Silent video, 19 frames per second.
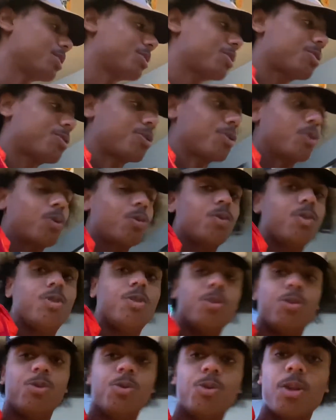So to
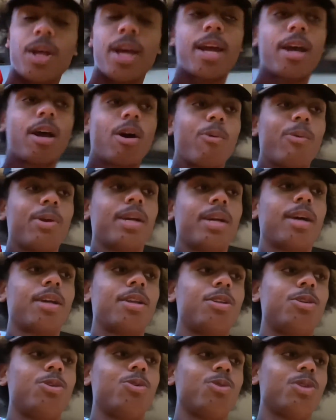do that, all we got to
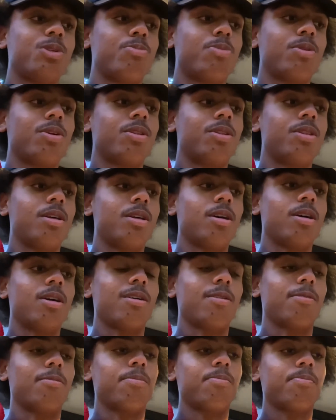do is put
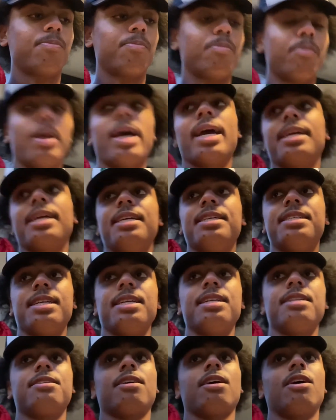the baggies
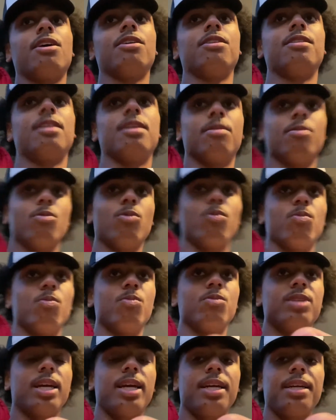inside the
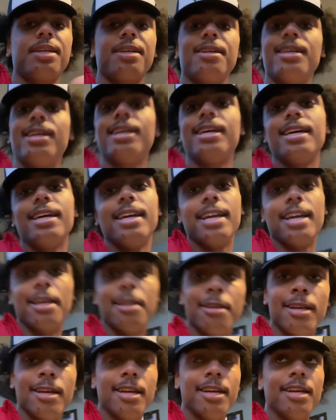tank, and
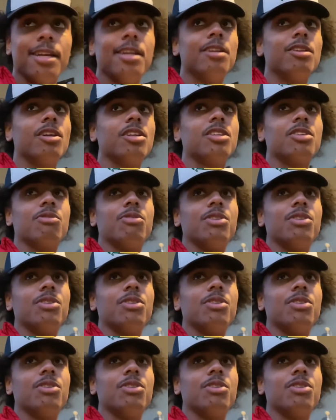then let the fish